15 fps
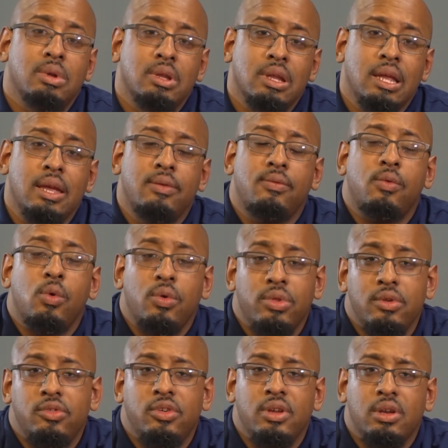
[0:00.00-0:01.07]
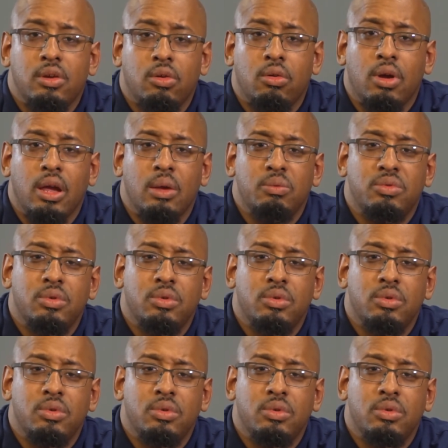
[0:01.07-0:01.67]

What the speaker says: a link for the Genogram